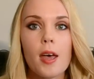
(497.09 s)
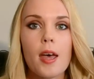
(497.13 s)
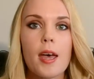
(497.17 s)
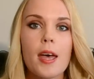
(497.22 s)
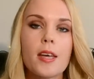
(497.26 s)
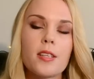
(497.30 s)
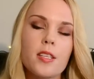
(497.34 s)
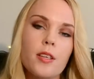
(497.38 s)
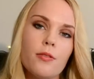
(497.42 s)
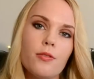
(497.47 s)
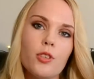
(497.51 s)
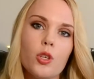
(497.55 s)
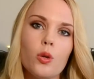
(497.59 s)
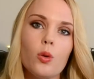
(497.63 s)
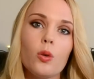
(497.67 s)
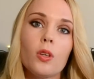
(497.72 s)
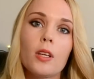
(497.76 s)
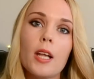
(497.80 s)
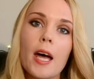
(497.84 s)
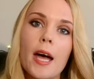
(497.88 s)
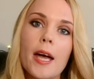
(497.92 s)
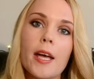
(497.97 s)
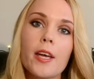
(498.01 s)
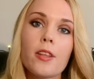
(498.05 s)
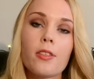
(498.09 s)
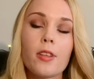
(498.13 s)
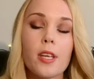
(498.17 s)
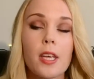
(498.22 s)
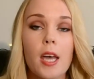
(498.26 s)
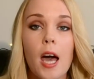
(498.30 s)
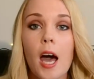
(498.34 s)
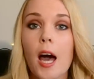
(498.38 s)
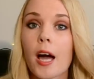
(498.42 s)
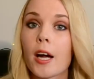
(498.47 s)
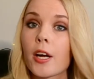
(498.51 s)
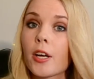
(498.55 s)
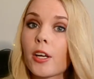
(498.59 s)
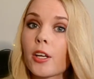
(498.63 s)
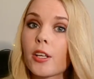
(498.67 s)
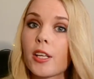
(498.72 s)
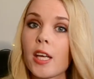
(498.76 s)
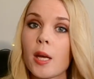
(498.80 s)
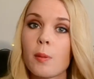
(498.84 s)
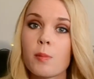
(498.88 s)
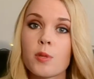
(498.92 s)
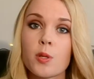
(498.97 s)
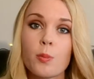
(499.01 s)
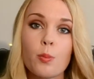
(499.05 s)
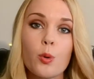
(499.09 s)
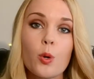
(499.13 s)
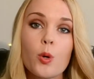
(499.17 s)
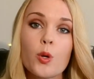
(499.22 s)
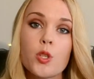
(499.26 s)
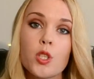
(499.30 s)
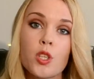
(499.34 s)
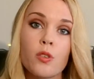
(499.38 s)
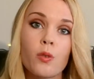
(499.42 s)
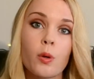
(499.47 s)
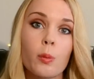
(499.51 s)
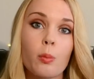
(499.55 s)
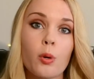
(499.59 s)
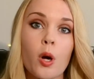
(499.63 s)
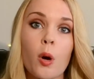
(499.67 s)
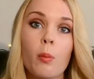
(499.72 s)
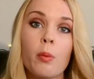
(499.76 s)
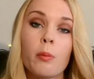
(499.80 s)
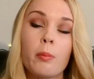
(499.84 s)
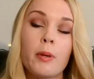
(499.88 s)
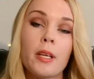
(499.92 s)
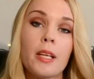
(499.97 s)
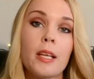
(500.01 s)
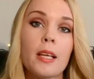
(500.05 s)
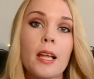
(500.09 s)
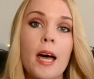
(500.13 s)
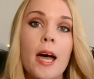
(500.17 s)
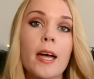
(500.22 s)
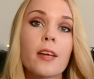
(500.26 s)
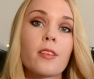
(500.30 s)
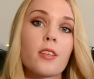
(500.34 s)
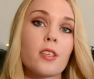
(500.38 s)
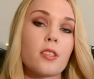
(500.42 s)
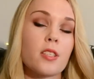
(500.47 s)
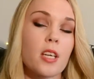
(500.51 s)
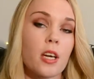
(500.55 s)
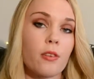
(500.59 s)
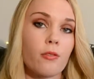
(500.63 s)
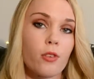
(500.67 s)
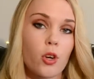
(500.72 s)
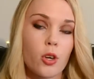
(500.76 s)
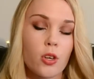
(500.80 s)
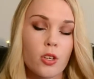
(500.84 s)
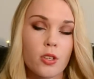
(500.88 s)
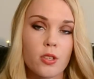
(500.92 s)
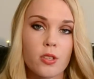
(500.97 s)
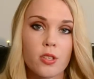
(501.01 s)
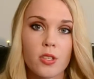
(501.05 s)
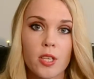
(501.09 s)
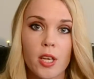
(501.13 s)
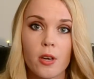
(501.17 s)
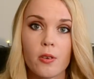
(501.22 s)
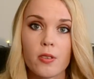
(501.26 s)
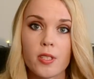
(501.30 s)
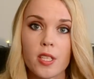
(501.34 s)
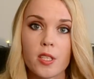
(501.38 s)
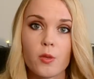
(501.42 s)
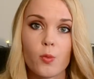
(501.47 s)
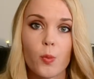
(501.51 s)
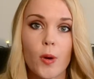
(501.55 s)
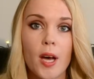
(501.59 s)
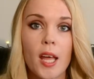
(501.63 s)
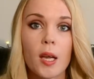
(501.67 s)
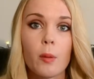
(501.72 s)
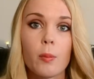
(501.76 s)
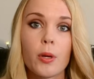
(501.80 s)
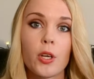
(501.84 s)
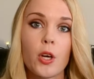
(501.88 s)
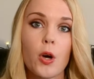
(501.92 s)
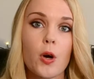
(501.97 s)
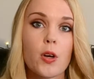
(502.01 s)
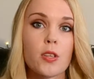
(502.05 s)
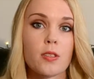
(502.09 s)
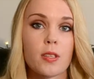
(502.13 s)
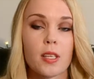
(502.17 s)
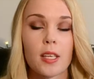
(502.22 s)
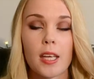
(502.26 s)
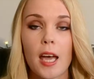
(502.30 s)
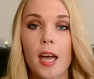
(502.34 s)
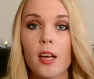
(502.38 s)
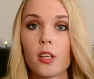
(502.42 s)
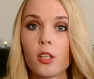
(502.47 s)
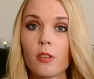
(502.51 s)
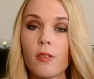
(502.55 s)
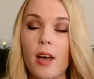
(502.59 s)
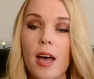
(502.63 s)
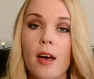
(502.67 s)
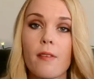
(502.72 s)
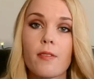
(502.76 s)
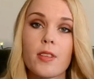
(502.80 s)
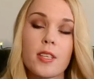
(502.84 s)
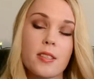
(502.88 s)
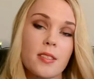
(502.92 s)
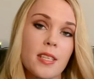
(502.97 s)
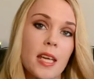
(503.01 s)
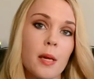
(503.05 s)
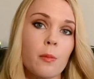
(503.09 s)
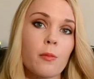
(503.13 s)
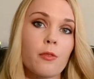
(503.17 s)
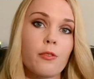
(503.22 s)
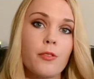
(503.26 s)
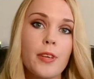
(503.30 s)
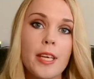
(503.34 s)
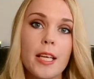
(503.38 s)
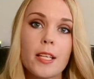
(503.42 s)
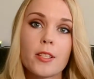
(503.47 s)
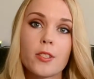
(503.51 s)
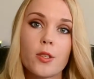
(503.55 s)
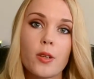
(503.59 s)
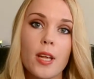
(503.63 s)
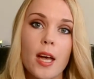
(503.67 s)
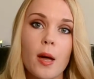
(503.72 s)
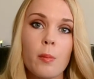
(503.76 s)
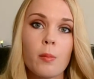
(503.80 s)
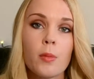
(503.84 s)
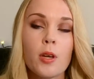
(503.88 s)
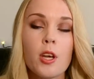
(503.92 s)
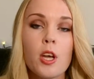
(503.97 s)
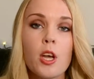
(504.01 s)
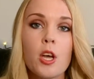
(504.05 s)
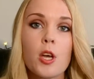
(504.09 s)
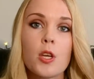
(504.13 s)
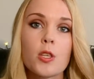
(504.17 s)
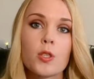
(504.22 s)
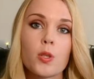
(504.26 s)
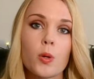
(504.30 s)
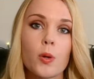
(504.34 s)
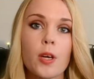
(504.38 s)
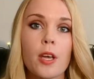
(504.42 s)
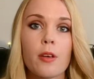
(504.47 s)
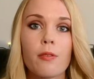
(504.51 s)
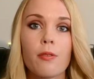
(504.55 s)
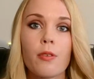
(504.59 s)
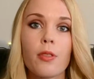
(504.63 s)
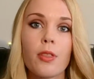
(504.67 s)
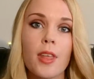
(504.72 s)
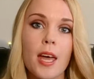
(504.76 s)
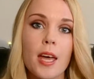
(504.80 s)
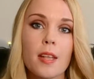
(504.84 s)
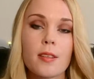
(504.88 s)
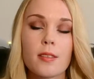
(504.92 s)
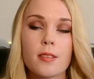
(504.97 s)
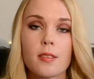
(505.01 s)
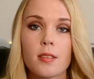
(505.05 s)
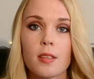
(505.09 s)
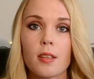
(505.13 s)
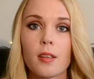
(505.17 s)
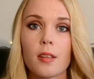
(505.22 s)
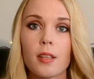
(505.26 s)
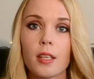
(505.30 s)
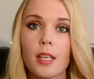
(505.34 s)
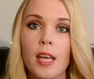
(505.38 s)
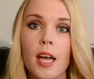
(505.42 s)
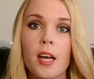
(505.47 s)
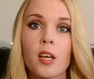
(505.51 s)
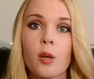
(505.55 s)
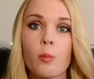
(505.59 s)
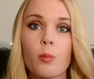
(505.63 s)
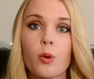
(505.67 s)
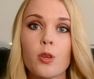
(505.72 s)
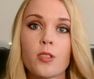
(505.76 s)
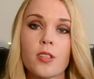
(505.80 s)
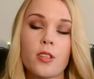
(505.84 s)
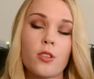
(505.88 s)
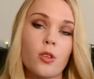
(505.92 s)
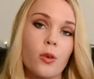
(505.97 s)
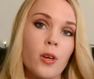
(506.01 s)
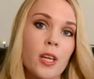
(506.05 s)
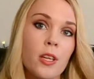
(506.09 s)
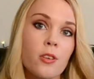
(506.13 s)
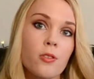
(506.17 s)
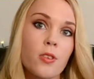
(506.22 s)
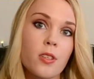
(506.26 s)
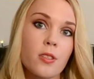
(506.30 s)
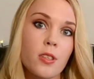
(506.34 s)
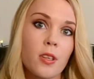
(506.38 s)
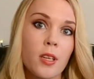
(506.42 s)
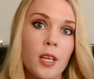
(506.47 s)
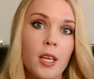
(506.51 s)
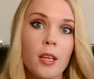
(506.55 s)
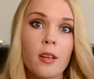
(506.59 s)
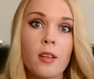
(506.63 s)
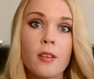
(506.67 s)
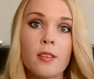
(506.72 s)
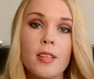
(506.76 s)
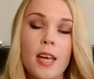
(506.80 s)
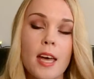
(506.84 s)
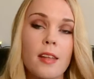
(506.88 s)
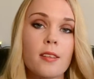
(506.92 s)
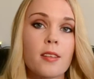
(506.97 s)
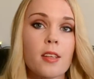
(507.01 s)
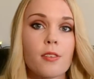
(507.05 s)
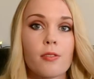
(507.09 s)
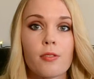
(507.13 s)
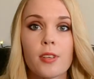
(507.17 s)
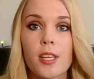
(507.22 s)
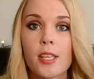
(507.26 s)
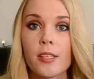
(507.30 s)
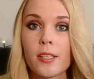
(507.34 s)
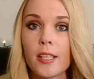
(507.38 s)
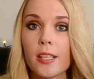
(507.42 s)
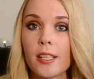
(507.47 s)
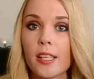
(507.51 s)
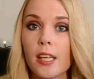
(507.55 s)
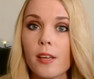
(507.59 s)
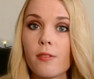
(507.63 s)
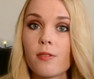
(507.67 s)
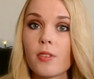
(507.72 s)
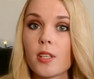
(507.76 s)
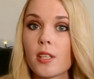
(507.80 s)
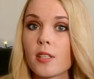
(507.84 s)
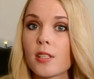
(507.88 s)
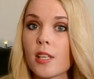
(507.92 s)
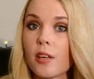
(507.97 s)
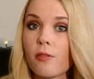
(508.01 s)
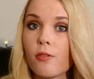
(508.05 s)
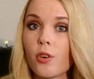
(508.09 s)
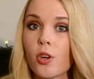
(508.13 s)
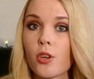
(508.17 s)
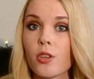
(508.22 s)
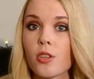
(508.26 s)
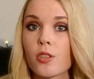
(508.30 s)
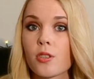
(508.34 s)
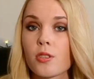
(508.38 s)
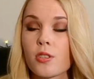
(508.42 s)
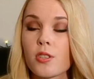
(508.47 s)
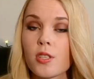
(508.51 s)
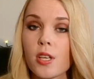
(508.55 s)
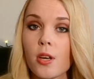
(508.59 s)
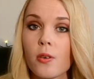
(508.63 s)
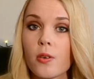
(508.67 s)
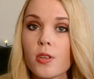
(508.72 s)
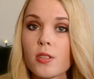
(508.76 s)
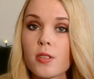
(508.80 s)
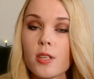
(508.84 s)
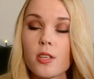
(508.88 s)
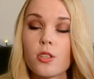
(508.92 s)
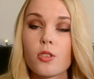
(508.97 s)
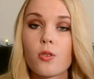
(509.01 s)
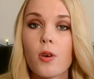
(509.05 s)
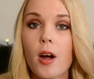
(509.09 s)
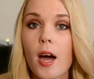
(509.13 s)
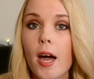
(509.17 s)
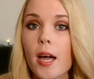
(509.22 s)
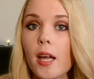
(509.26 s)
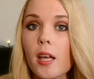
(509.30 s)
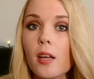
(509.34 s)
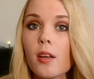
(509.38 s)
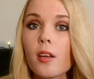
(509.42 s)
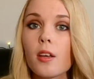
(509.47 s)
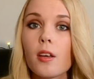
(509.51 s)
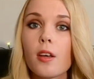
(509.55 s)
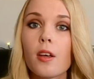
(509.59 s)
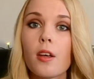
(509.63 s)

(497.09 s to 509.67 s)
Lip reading: And if you like the Hunger Games books, you will probably like the Divergent series as well, because they kind of have the same feel to them. So if that's the kind of books that you're interested in, then definitely give the Divergent series a try.